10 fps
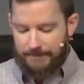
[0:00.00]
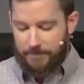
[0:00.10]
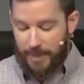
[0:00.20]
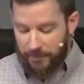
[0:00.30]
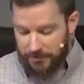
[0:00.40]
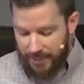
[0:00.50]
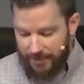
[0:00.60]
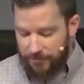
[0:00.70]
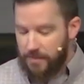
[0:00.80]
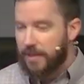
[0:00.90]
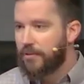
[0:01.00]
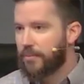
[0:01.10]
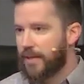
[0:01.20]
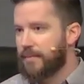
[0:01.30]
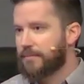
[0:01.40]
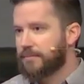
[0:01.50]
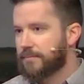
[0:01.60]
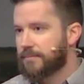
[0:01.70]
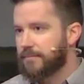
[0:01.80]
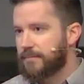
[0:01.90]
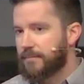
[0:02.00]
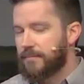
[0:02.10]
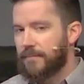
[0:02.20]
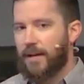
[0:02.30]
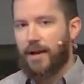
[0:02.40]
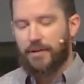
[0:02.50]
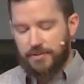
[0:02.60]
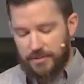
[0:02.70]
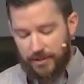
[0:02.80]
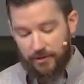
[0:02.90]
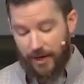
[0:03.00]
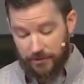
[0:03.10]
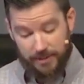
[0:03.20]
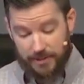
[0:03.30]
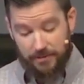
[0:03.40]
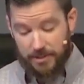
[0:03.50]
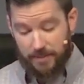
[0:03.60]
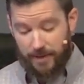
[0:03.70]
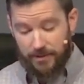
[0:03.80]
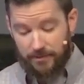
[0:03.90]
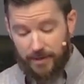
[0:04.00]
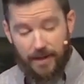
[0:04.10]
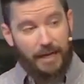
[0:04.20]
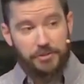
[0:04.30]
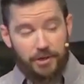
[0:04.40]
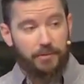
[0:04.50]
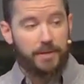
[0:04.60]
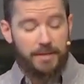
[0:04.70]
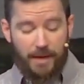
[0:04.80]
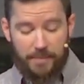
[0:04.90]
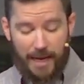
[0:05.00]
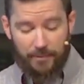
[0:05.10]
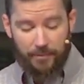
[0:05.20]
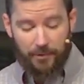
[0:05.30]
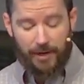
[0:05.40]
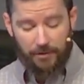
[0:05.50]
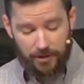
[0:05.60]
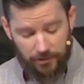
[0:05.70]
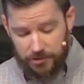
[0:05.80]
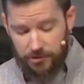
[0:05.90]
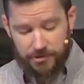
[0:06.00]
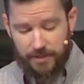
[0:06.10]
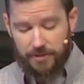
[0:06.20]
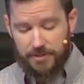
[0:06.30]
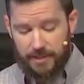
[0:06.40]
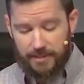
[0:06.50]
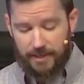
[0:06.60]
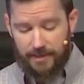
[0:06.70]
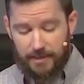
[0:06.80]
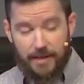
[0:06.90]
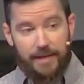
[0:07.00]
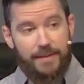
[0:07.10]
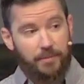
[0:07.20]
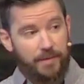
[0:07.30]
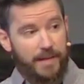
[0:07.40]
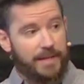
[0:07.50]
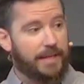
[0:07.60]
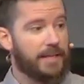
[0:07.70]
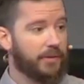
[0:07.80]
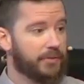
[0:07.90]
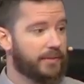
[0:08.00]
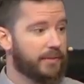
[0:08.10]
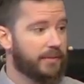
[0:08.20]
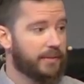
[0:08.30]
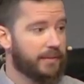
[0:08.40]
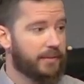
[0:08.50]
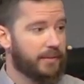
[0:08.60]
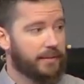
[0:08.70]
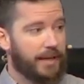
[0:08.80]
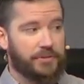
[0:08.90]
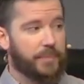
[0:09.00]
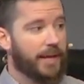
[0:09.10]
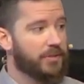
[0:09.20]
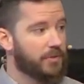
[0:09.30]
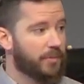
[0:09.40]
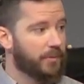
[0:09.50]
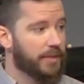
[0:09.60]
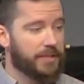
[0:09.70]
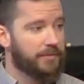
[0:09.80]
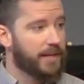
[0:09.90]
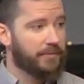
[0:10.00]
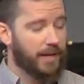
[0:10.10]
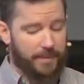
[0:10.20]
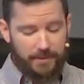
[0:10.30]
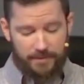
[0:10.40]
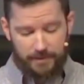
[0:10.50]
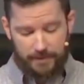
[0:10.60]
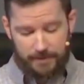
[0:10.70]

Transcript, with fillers: People say, if you heal me, I'll get, seri- I'll get serious about you. I'll start reading my Bible more. I'll go to church every Sunday. And then when they get healed, life's back to normal as if it never happened.